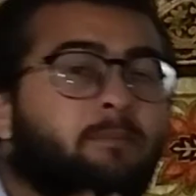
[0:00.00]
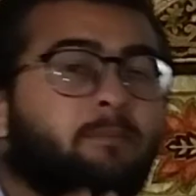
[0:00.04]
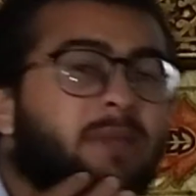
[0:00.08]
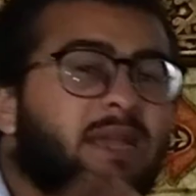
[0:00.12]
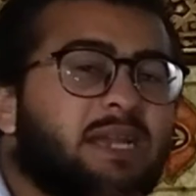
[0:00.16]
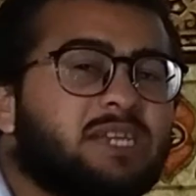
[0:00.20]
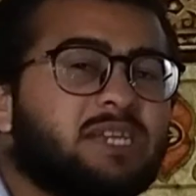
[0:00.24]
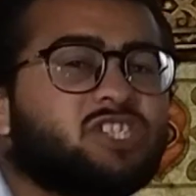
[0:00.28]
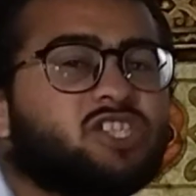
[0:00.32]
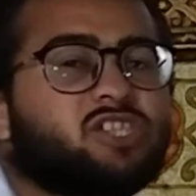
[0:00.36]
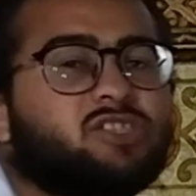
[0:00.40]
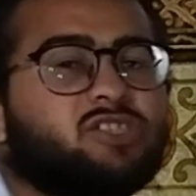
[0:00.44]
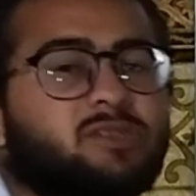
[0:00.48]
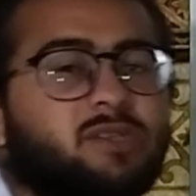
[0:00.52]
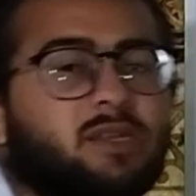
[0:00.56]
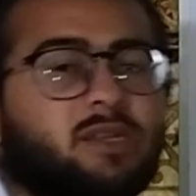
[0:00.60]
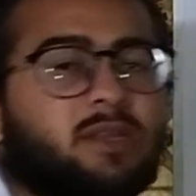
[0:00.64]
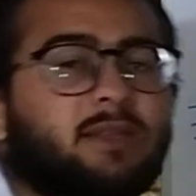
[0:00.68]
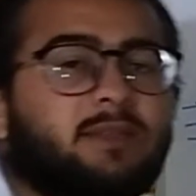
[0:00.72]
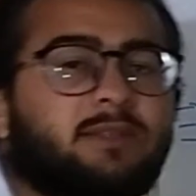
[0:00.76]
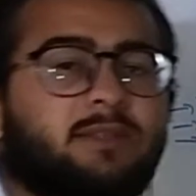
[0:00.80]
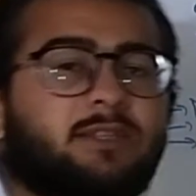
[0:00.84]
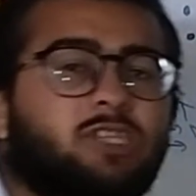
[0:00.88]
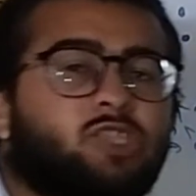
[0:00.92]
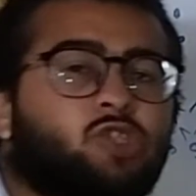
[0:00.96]
measure
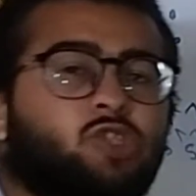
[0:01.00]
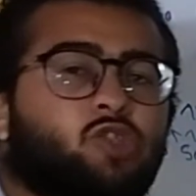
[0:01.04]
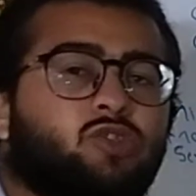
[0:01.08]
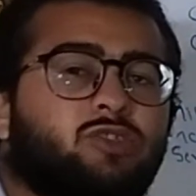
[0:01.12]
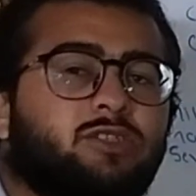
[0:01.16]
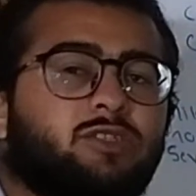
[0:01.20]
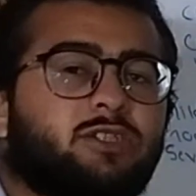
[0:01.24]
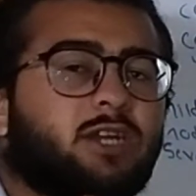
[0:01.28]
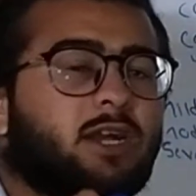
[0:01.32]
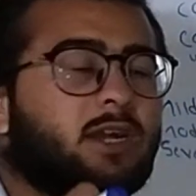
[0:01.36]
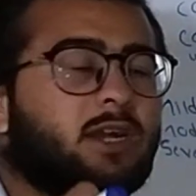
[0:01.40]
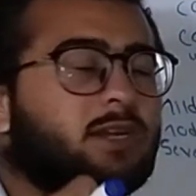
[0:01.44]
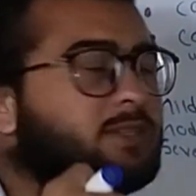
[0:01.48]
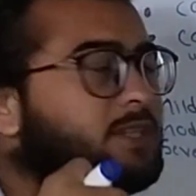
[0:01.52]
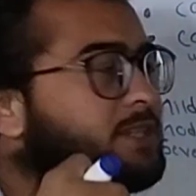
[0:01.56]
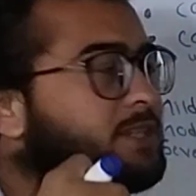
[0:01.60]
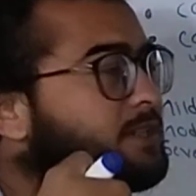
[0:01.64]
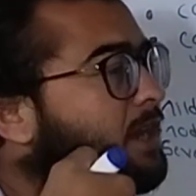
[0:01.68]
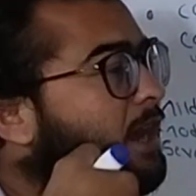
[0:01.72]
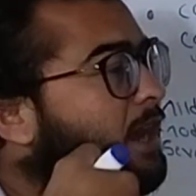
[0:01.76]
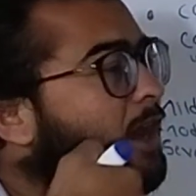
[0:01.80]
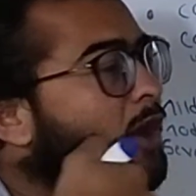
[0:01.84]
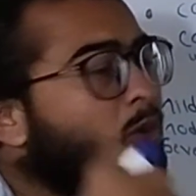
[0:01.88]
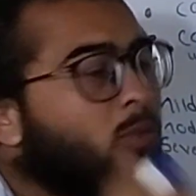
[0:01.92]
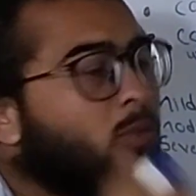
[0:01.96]
that
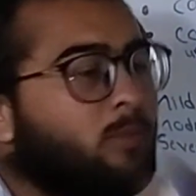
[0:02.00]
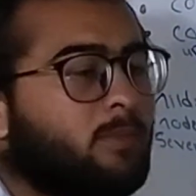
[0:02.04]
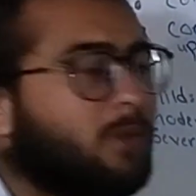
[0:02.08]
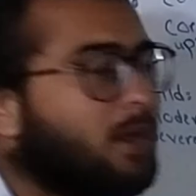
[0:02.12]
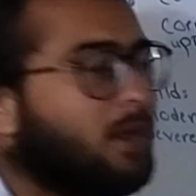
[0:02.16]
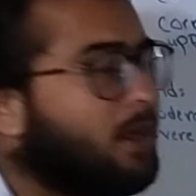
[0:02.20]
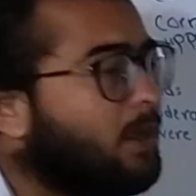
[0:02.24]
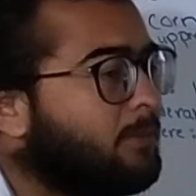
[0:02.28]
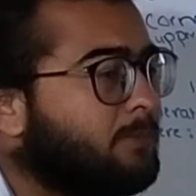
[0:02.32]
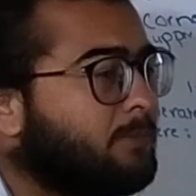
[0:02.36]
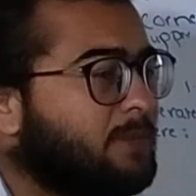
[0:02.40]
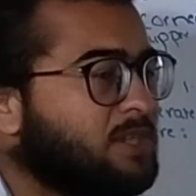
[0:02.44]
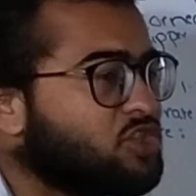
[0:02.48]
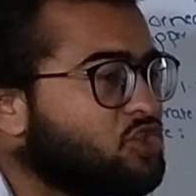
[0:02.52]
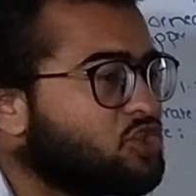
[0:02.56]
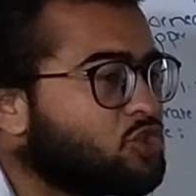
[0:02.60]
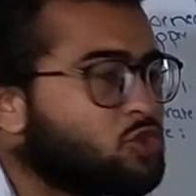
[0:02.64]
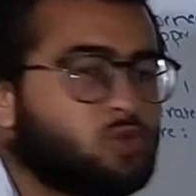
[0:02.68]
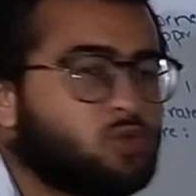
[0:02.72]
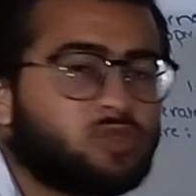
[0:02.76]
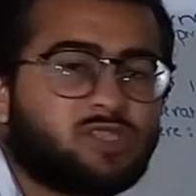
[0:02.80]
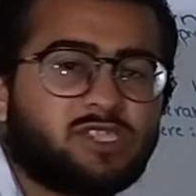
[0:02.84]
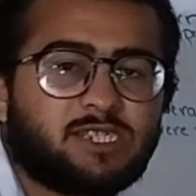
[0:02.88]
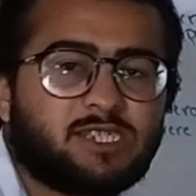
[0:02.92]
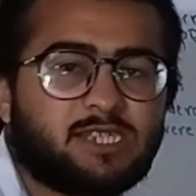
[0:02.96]
how much
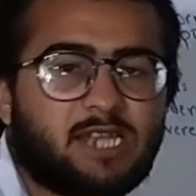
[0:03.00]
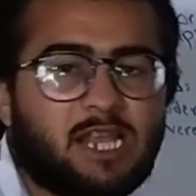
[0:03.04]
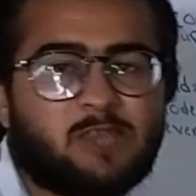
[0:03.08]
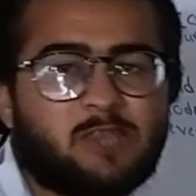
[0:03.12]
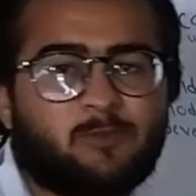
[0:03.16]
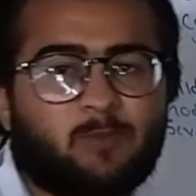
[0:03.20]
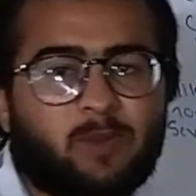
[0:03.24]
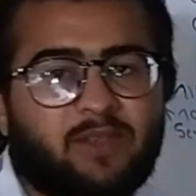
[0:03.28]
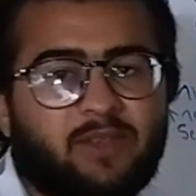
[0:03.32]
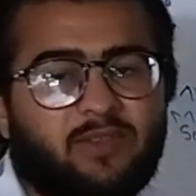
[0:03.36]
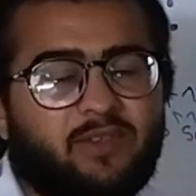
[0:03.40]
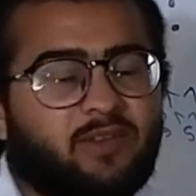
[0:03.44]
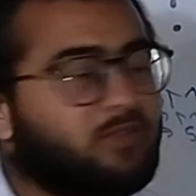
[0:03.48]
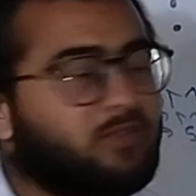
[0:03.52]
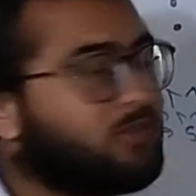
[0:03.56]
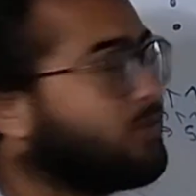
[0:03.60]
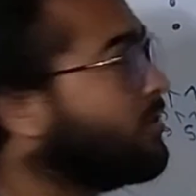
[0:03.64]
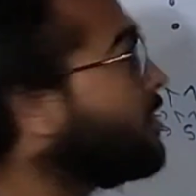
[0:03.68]
ptosis is present?